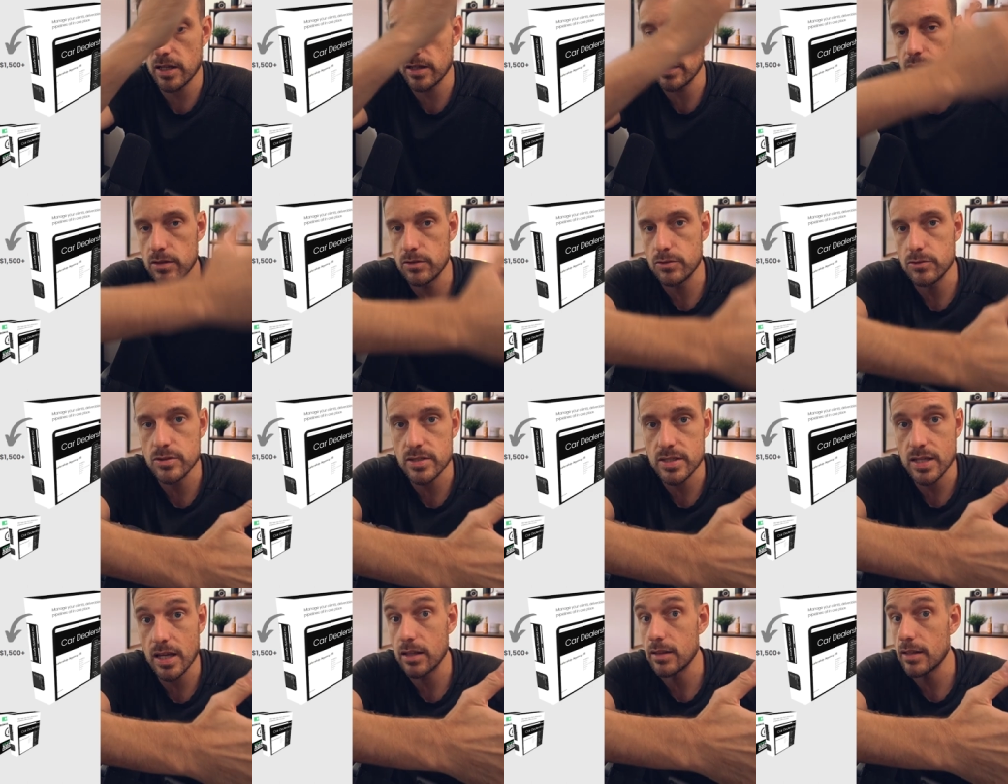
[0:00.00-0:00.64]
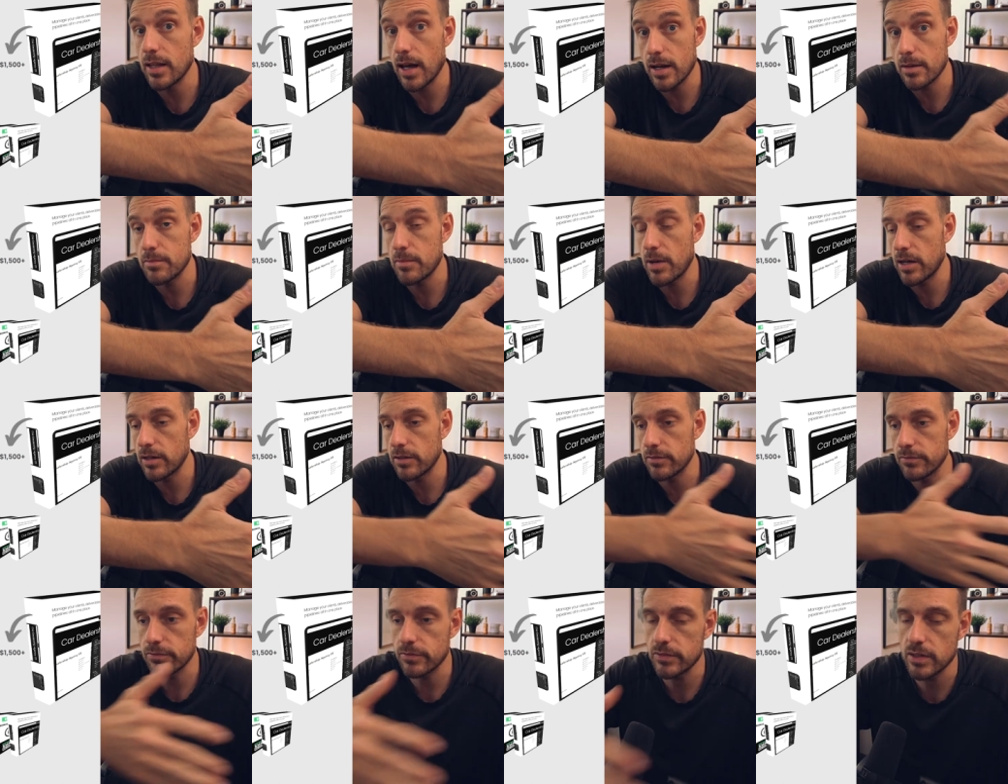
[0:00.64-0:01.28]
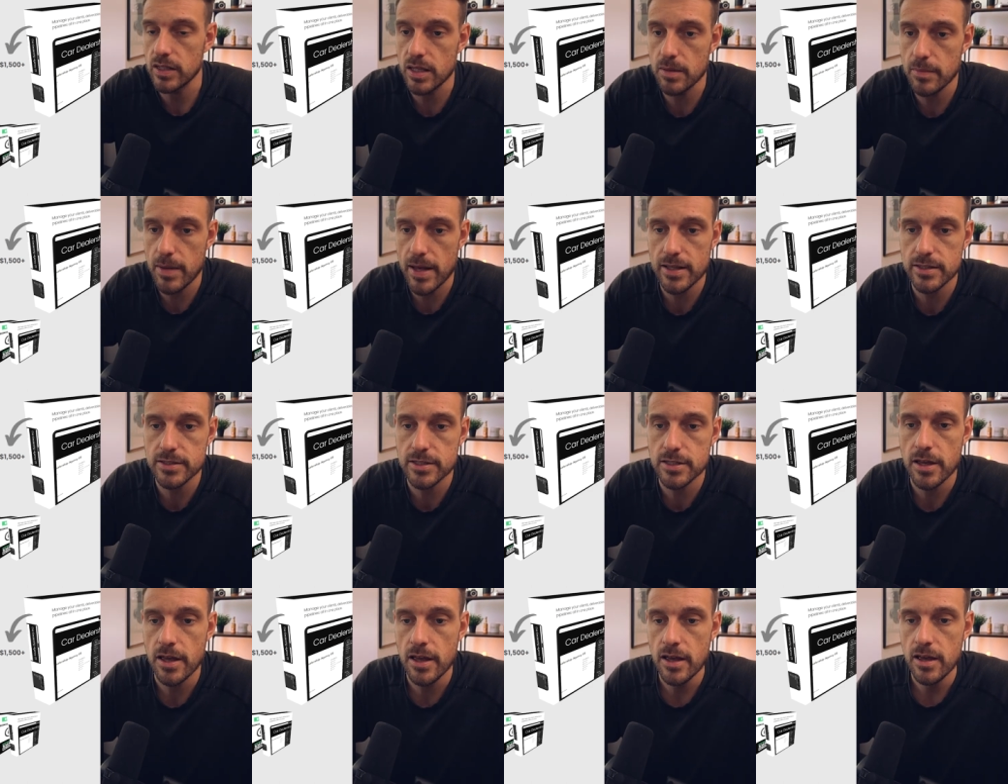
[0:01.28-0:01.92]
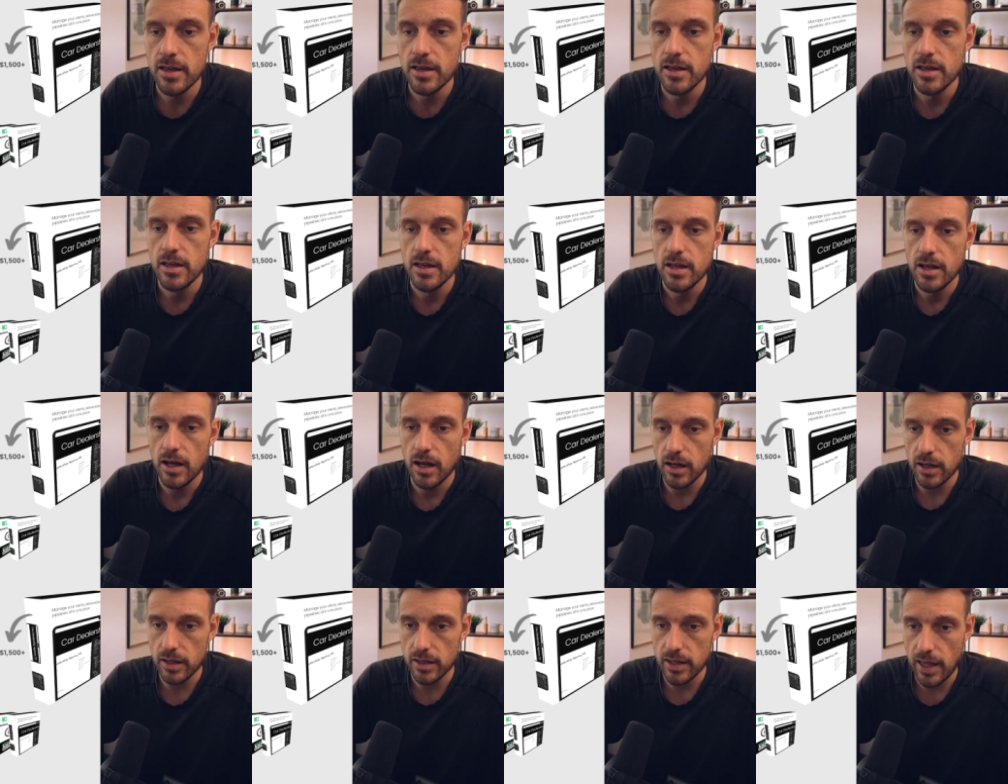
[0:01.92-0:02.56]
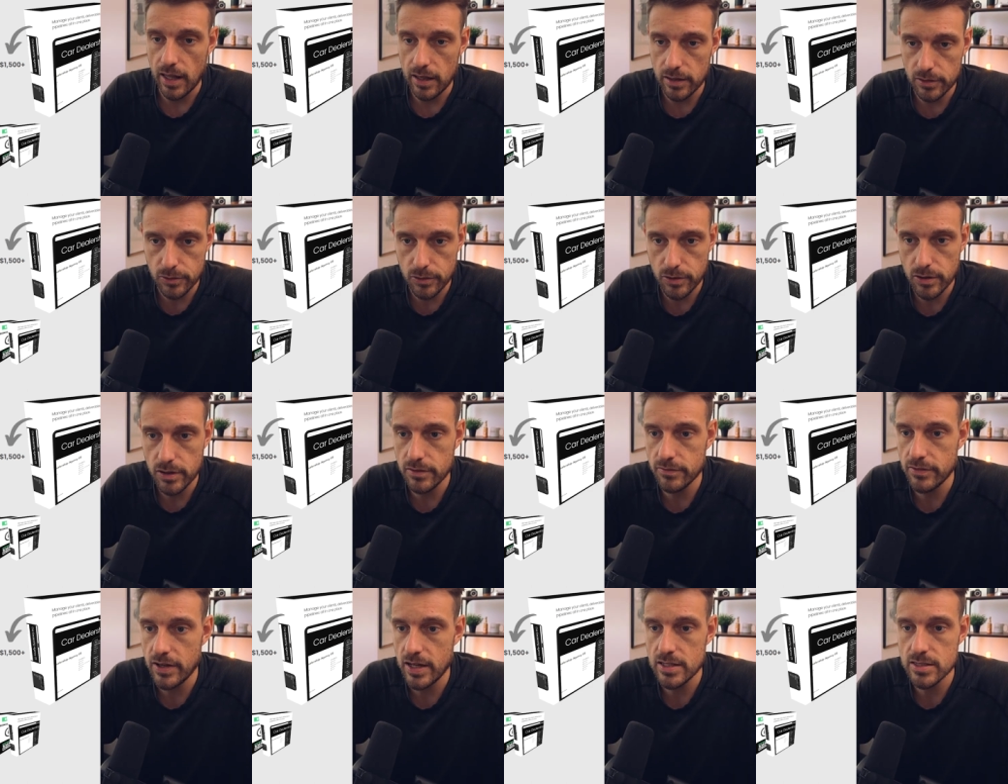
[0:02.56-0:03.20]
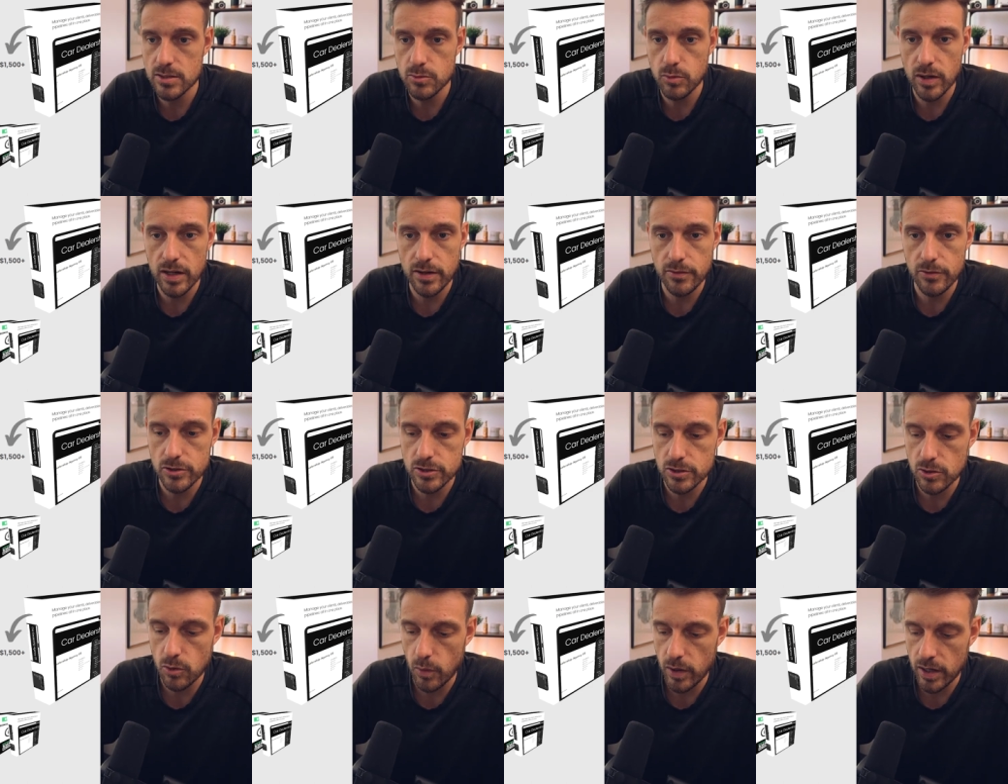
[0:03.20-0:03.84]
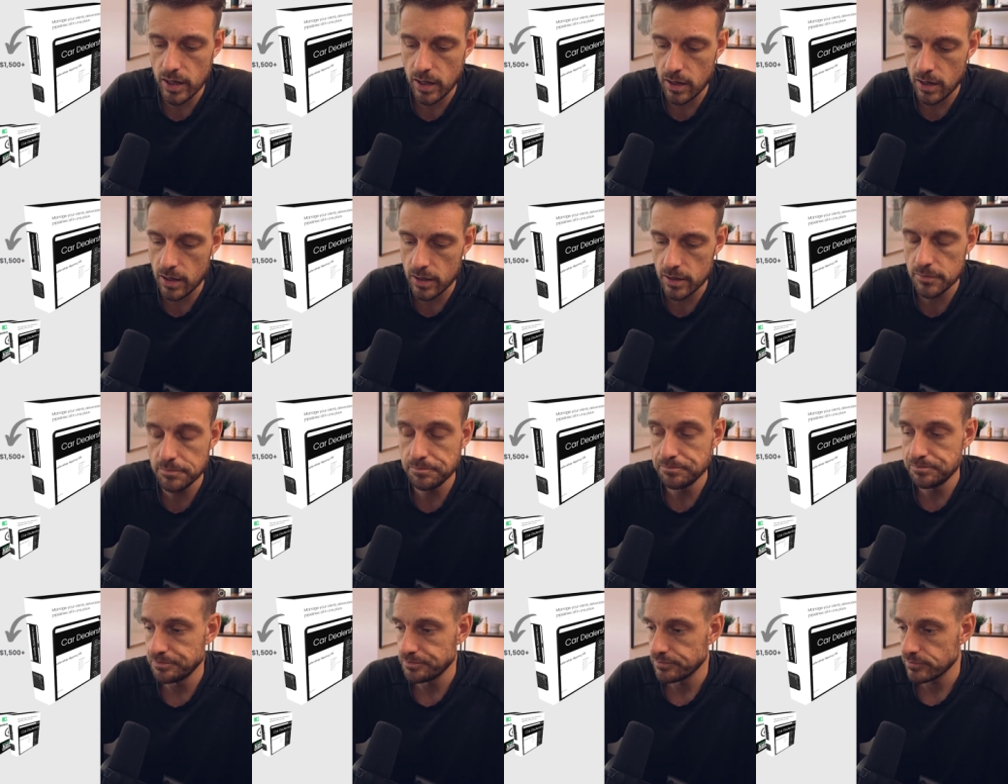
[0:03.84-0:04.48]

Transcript: I need to send that amount of emails uh, calendar events, whatever's going on